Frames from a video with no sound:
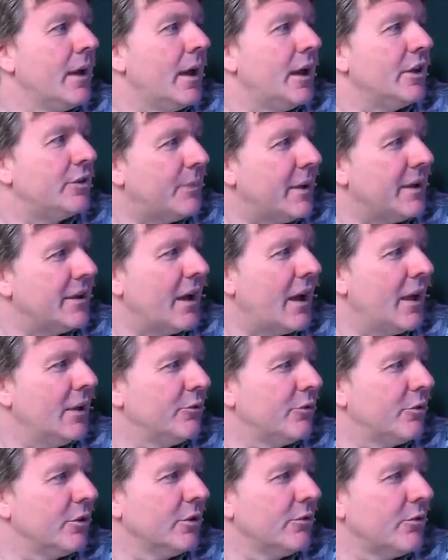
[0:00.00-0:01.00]
He's made a
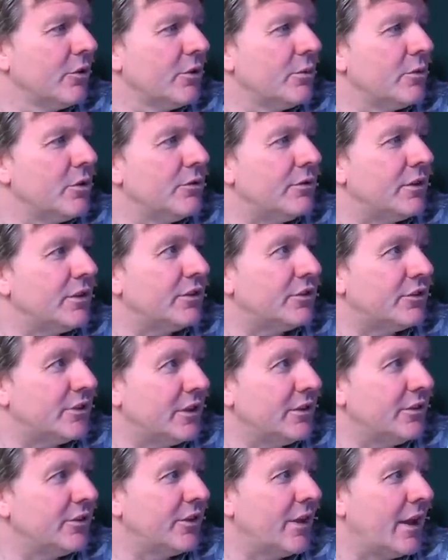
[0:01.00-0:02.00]
handful of other movies
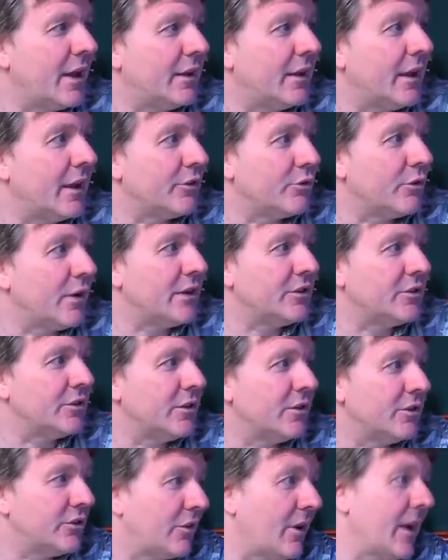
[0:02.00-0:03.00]
since then as writer
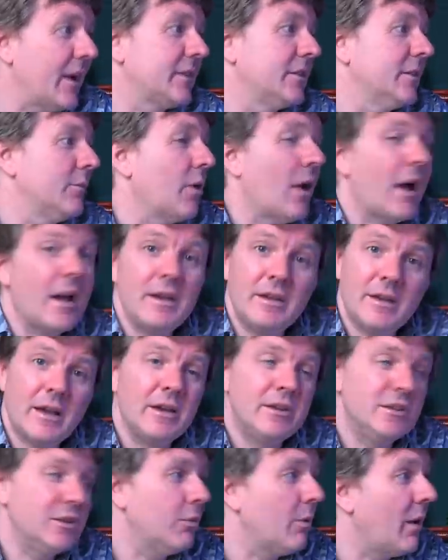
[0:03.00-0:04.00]
and director, but I,
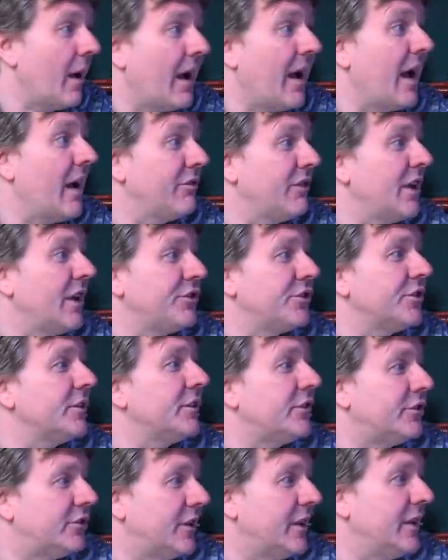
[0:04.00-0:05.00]
you know what, I haven't
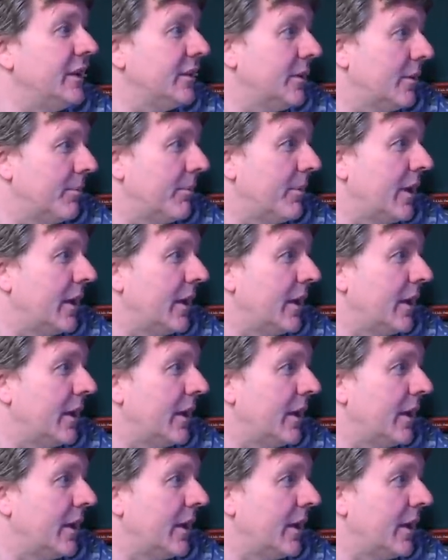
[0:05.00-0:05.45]
actually seen them.